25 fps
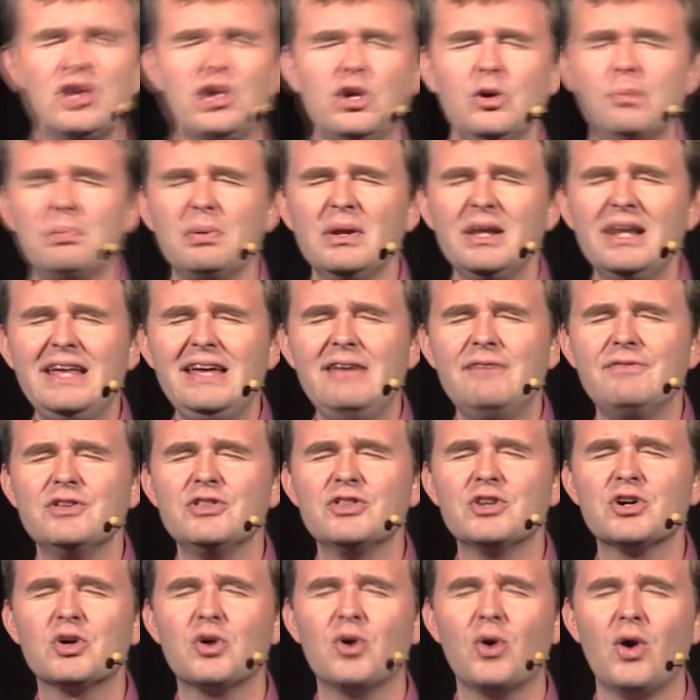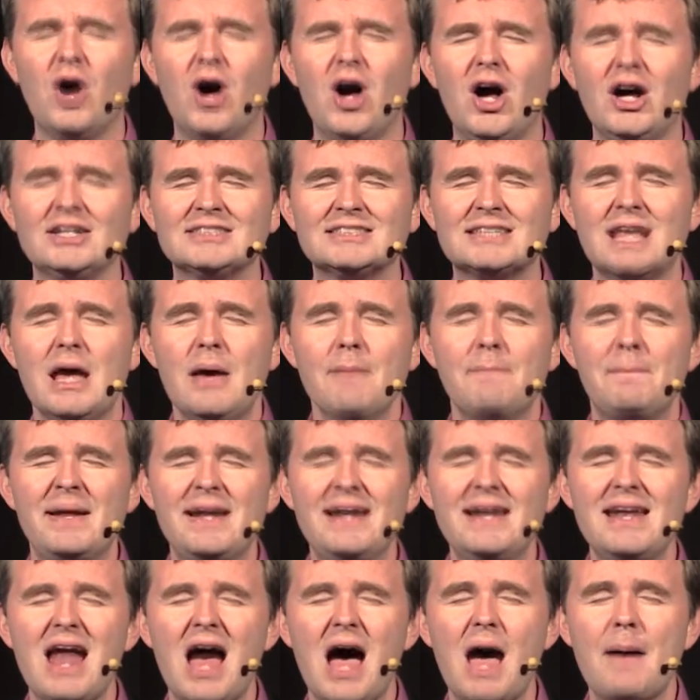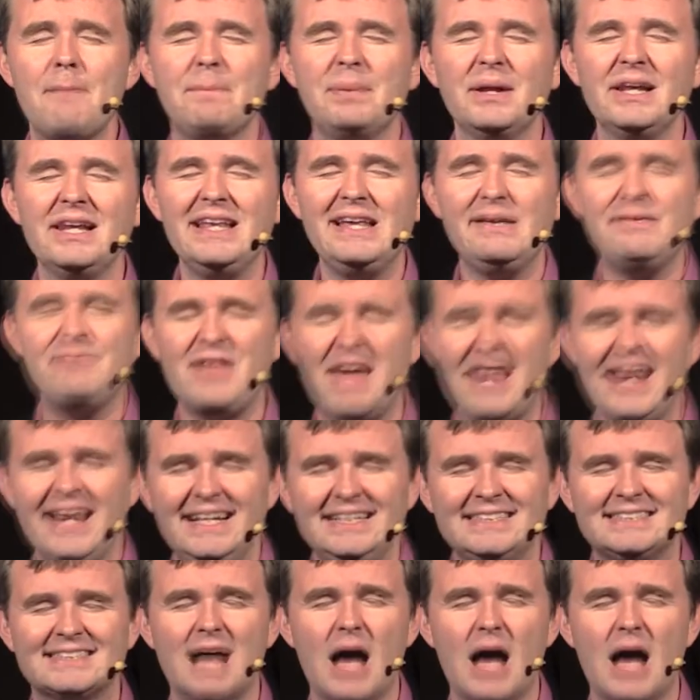you believe in the cross but not believe that he's